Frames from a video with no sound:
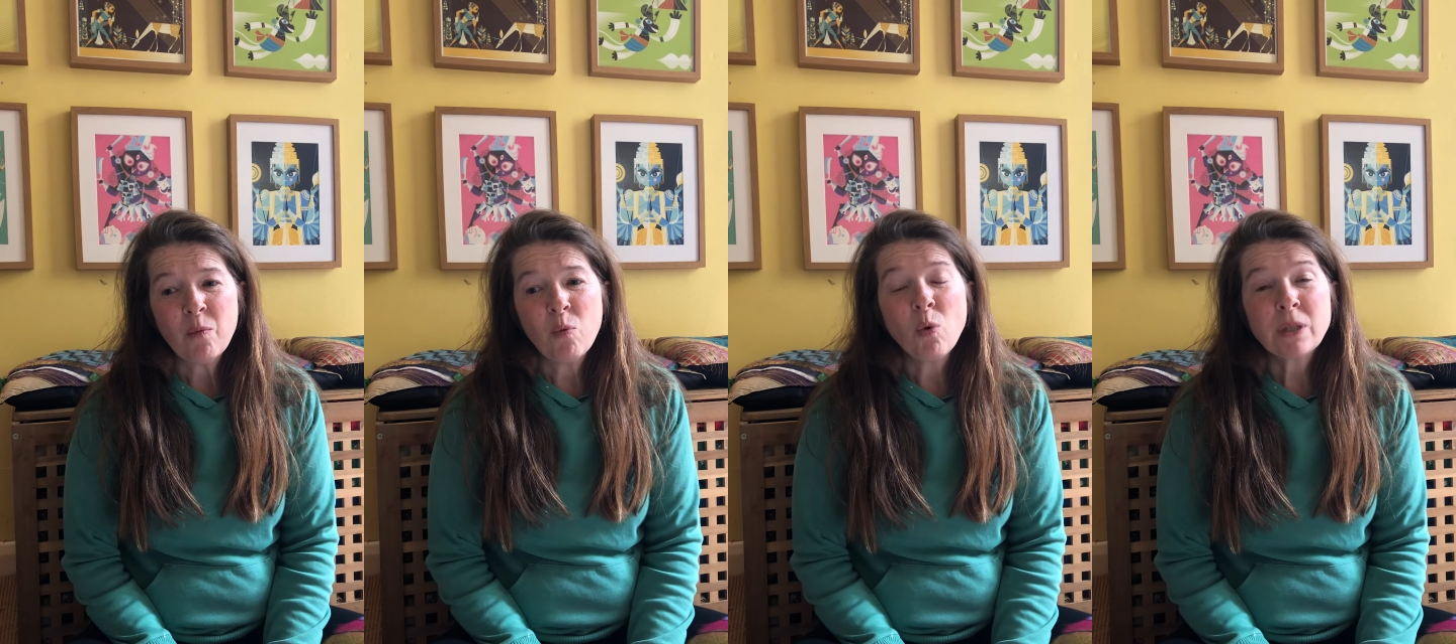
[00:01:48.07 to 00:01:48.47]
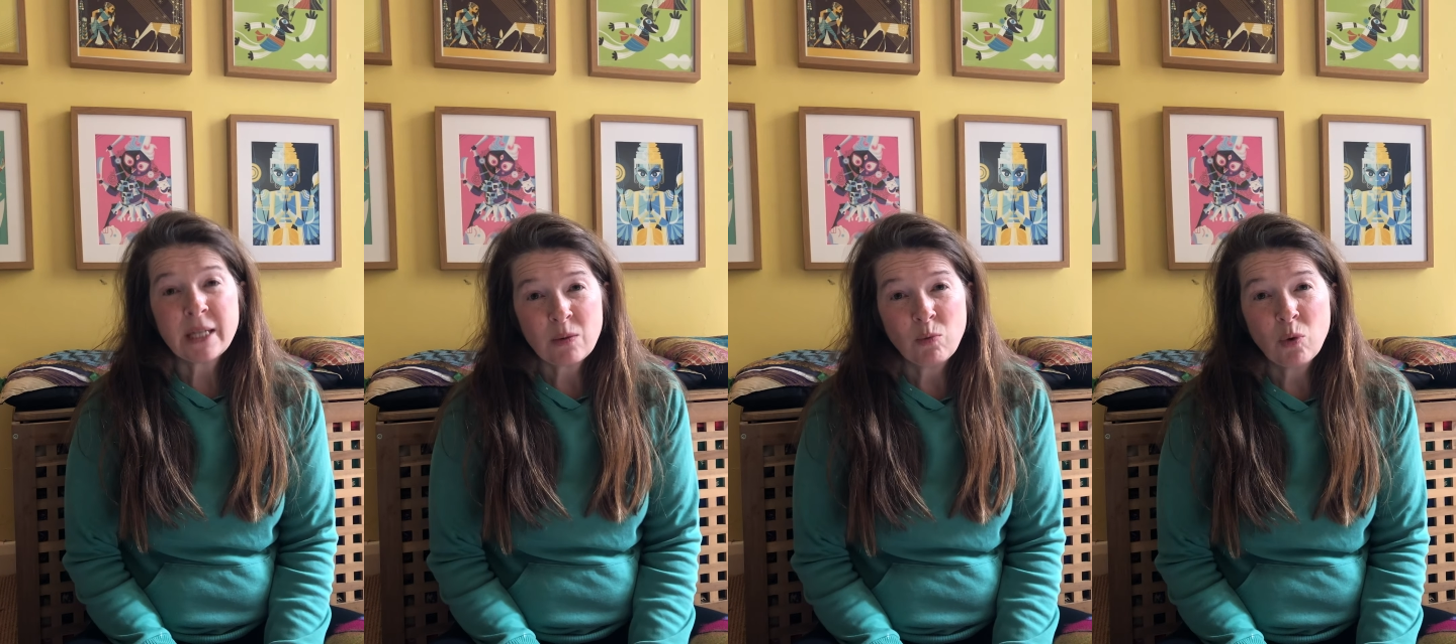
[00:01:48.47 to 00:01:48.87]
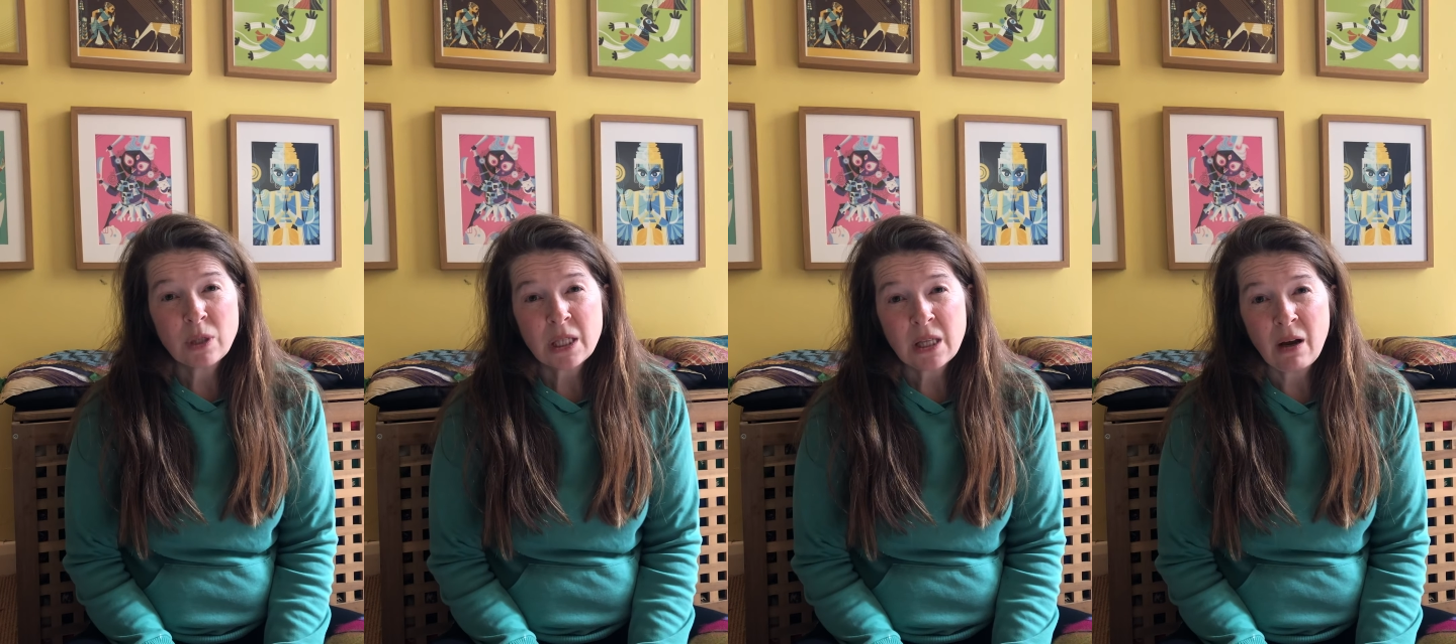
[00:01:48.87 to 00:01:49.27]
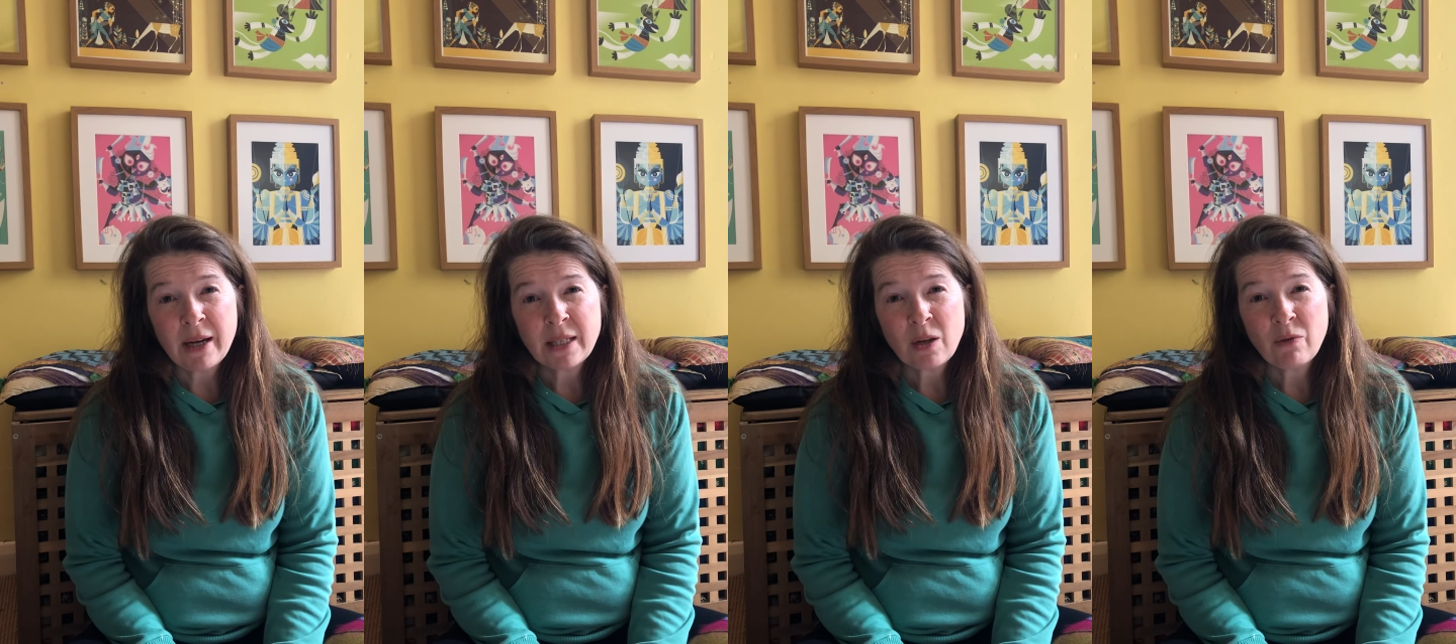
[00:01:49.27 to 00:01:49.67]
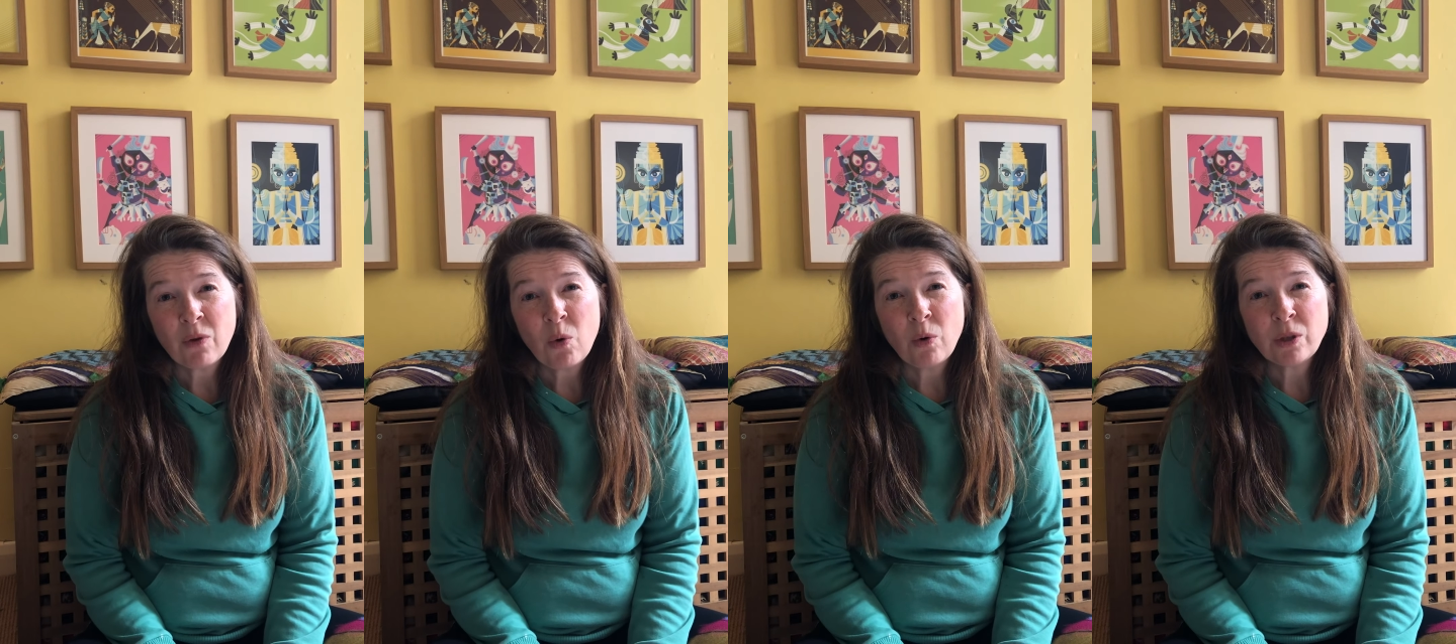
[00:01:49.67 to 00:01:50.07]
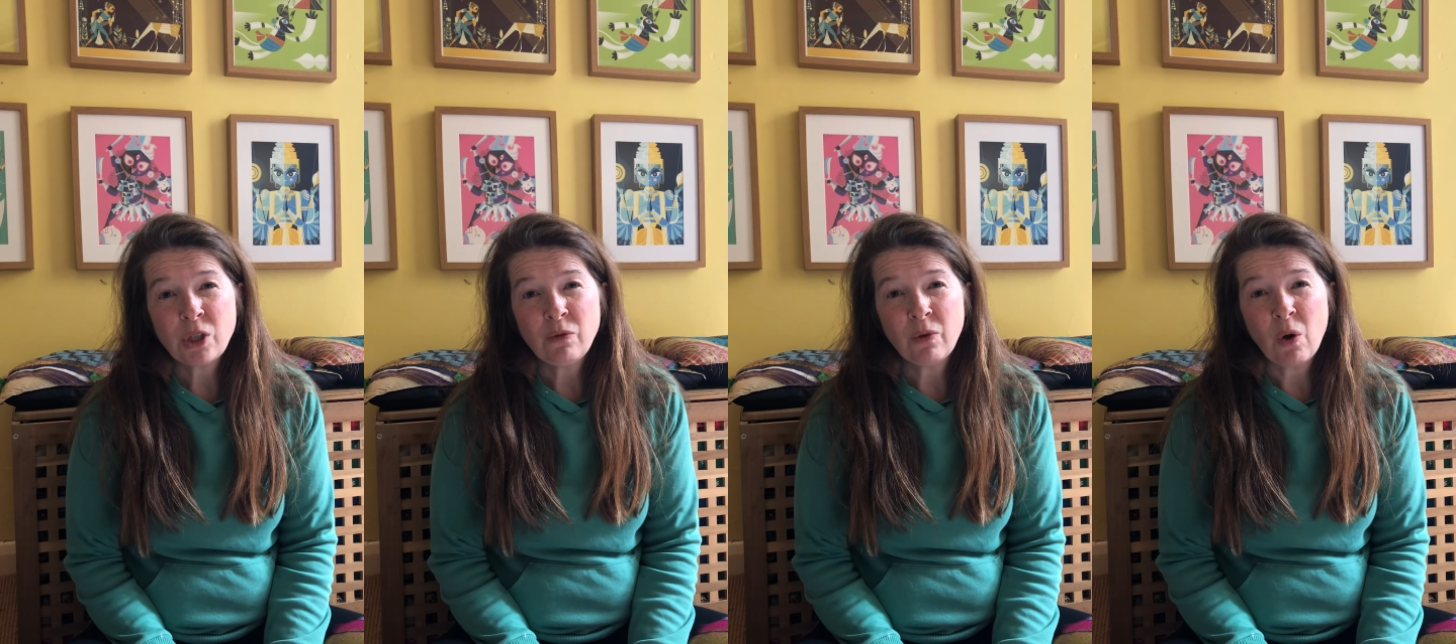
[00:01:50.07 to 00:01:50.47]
Water is a water sign, so of course you've